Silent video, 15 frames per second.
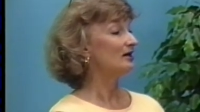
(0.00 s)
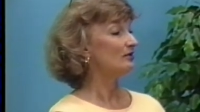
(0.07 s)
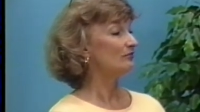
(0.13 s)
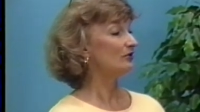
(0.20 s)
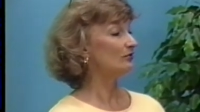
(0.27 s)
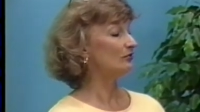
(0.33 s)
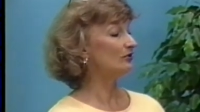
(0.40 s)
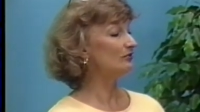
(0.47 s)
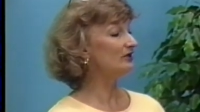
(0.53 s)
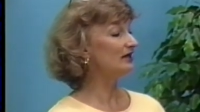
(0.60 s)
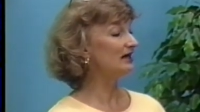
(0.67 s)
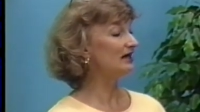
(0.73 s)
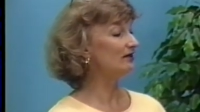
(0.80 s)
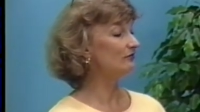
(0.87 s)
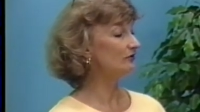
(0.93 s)
But what we
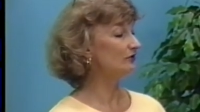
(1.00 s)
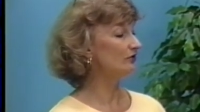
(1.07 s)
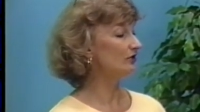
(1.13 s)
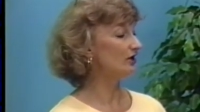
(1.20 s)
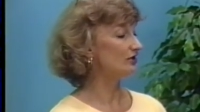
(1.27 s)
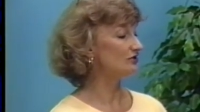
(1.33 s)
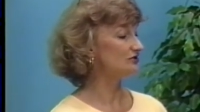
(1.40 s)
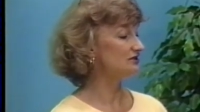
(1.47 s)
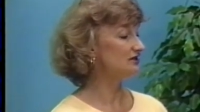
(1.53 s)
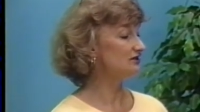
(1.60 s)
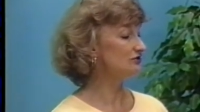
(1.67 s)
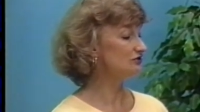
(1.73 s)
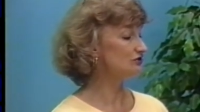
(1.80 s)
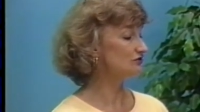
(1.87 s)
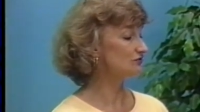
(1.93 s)
have here are
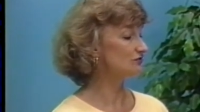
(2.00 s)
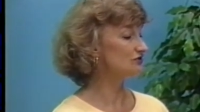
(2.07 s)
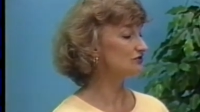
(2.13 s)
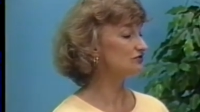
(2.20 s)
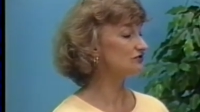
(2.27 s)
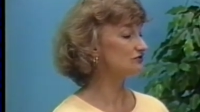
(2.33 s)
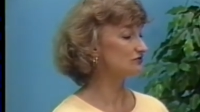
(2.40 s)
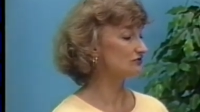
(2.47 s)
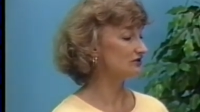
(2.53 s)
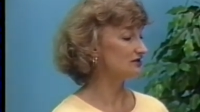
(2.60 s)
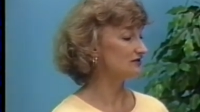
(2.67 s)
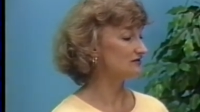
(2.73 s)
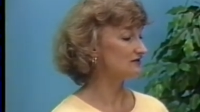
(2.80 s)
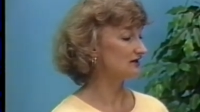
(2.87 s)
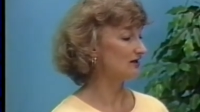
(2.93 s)
10 short
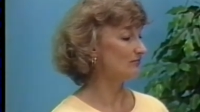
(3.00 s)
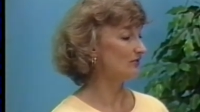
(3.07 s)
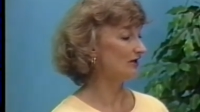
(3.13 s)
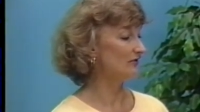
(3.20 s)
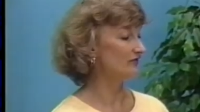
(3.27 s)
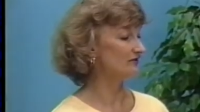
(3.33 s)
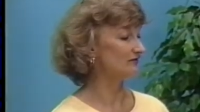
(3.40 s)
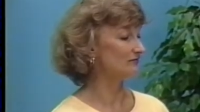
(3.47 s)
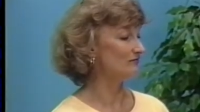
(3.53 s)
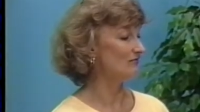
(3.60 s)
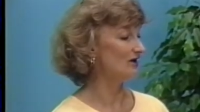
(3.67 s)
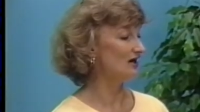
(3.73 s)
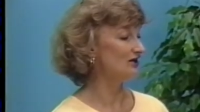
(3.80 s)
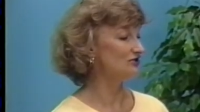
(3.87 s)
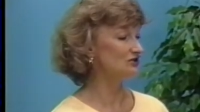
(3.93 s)
stories about this
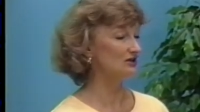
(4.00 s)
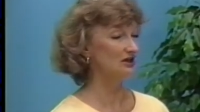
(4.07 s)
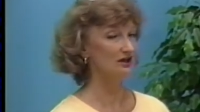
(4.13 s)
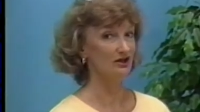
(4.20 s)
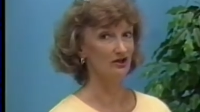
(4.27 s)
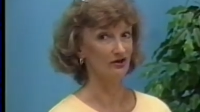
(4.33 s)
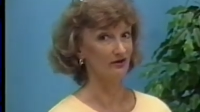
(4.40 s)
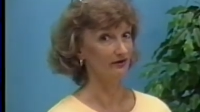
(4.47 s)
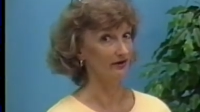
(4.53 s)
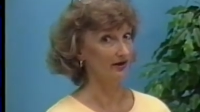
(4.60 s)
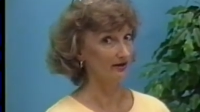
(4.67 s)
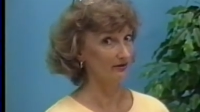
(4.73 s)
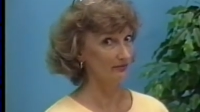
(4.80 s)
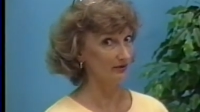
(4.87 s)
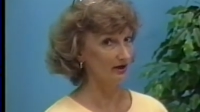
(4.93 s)
magic hare,
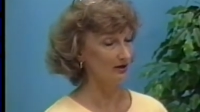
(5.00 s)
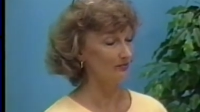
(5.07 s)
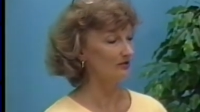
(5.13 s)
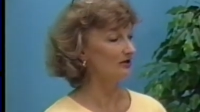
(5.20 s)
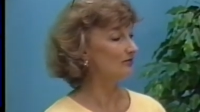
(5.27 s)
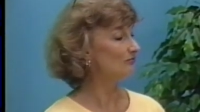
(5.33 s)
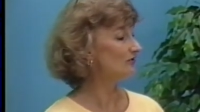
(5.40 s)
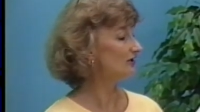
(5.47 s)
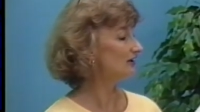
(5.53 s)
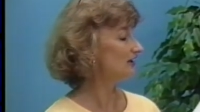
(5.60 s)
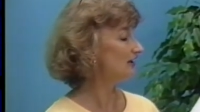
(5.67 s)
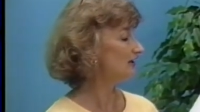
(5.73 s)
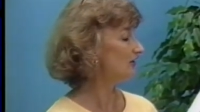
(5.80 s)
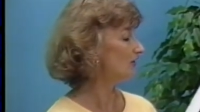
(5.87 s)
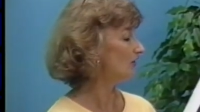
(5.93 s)
not a rabbit, but a
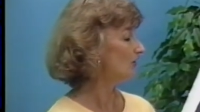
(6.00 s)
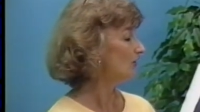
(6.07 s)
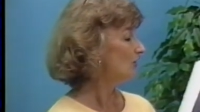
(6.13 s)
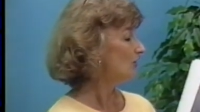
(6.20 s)
hare.